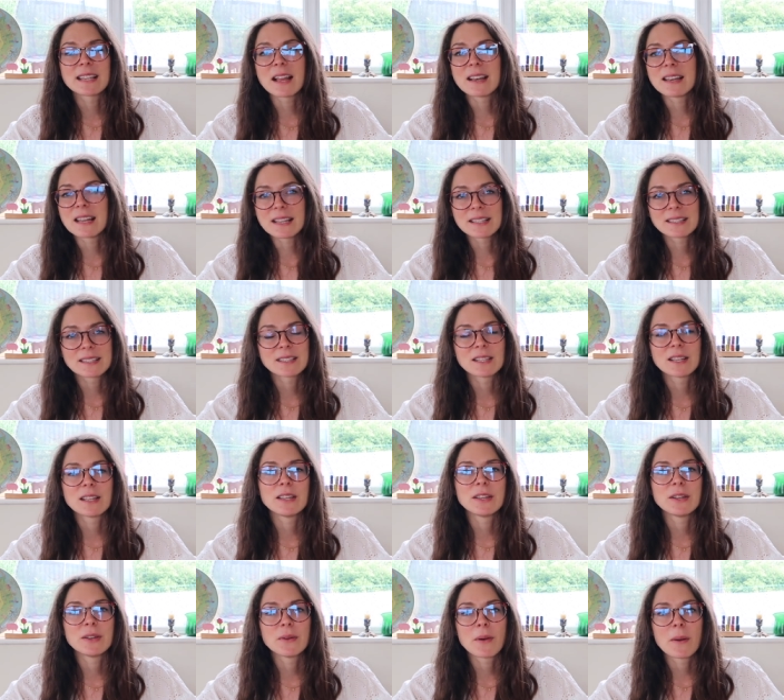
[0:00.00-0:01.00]
out links
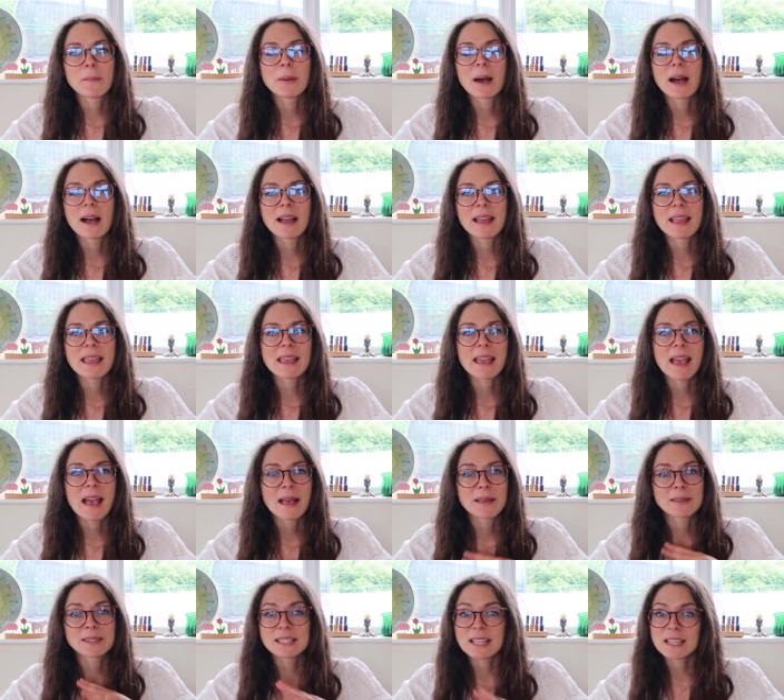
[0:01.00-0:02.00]
to my
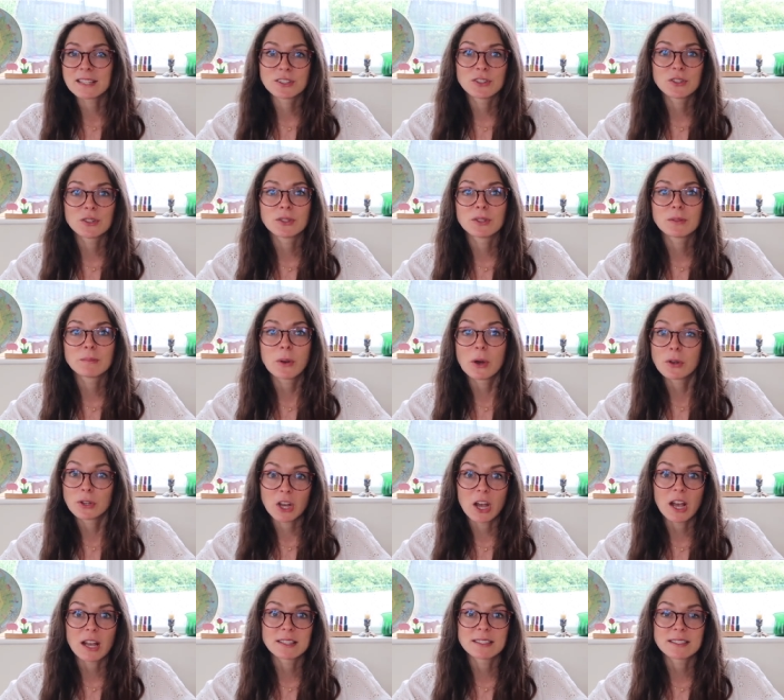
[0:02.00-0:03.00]
uh, seasonal
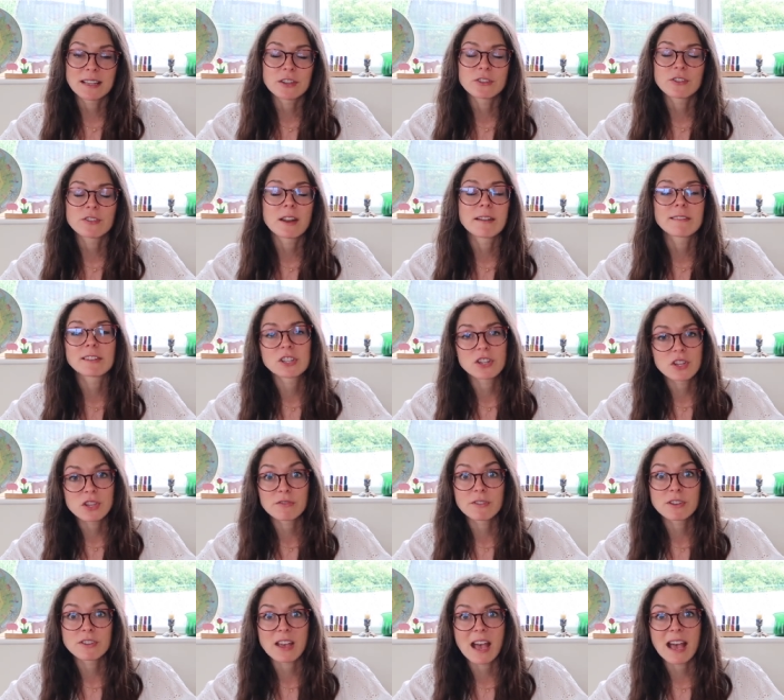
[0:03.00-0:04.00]
podcast, Nature and Nourish,
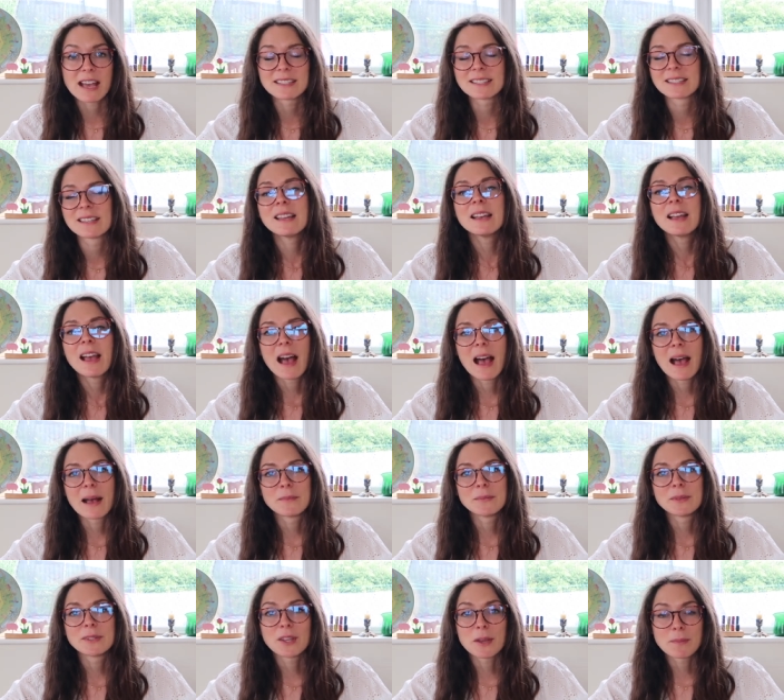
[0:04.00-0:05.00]
through that.
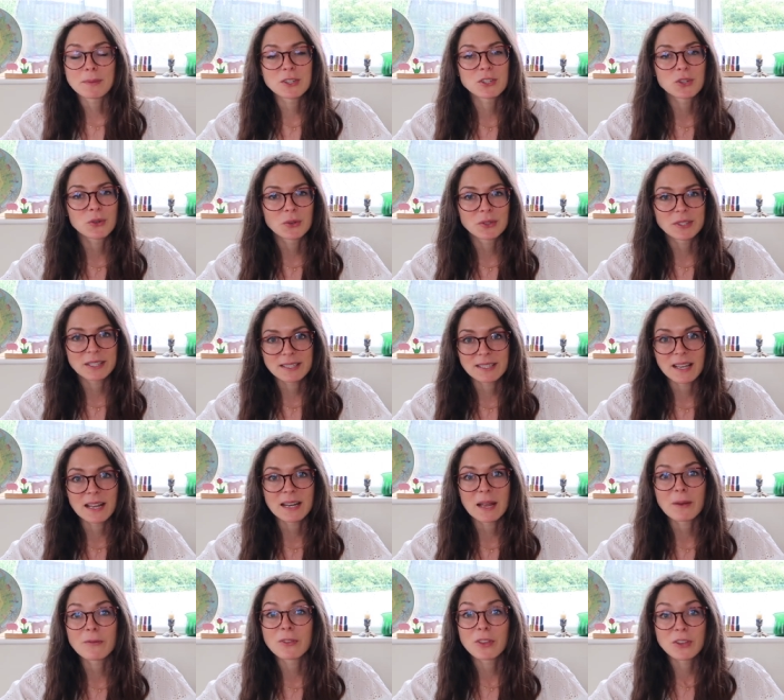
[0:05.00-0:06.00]
Um, so be sure to
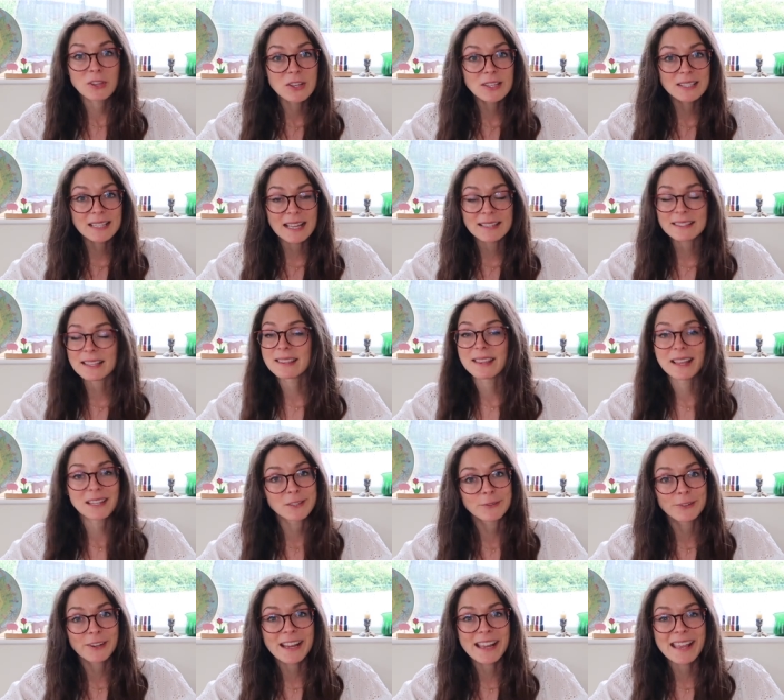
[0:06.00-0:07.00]
sign up for the newsletter,
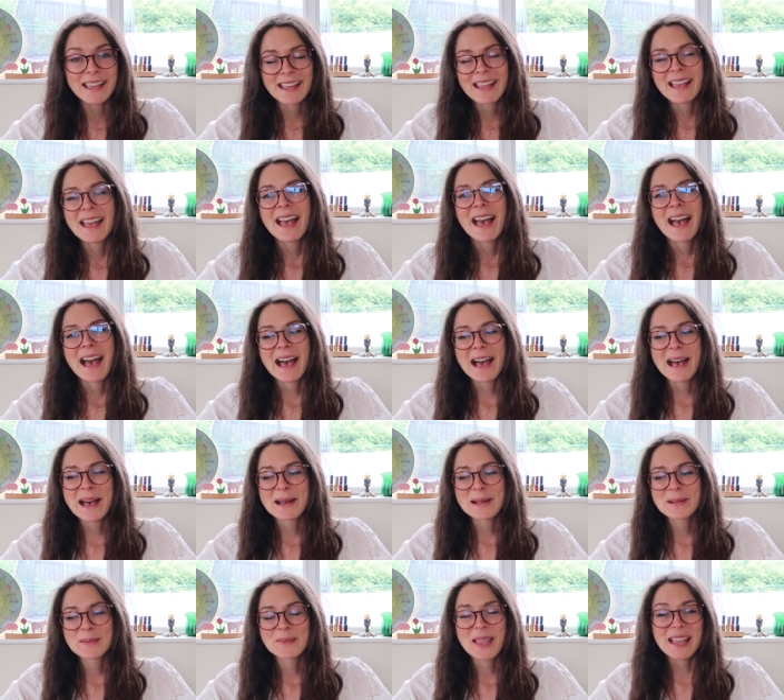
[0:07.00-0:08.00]
that's free.
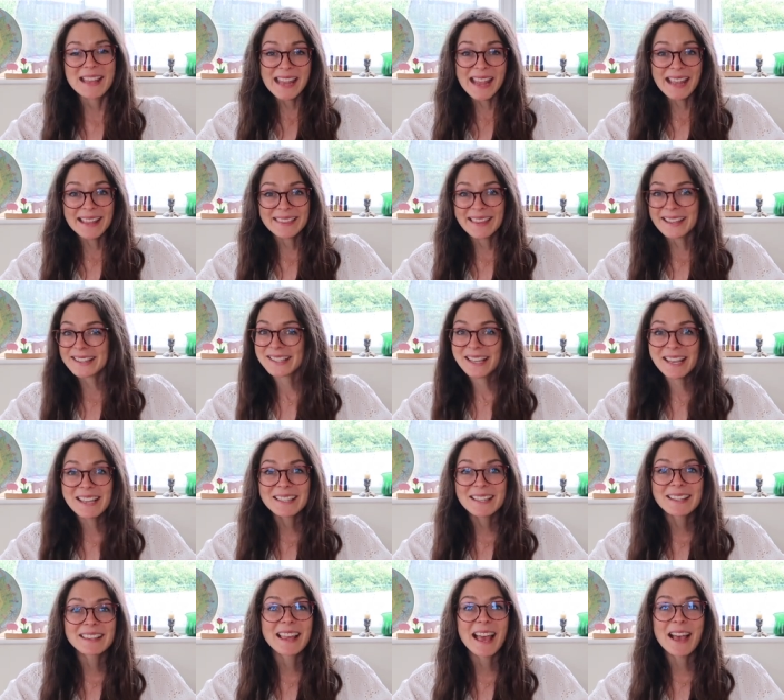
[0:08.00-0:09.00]
Um, and yeah, that's
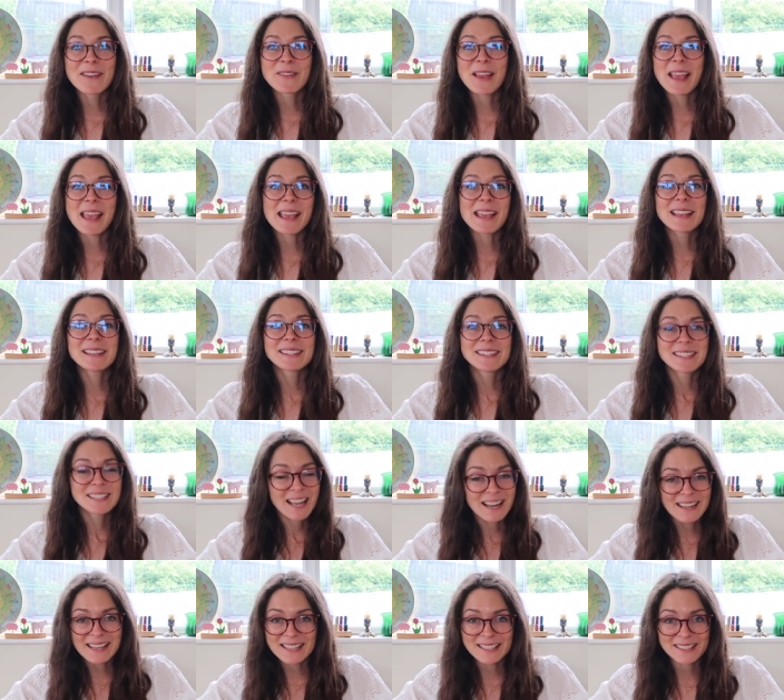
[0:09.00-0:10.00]
it. Have a
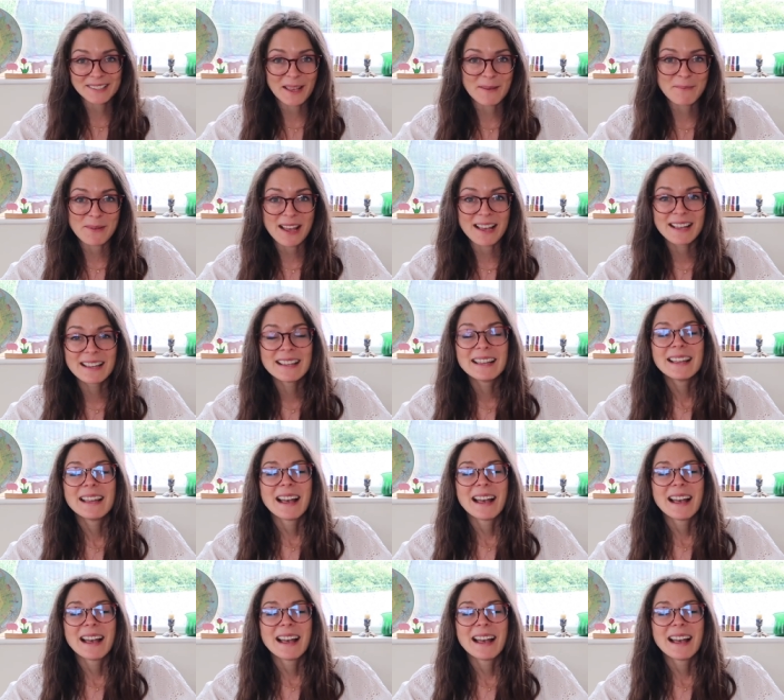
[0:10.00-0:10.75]
stunning summer.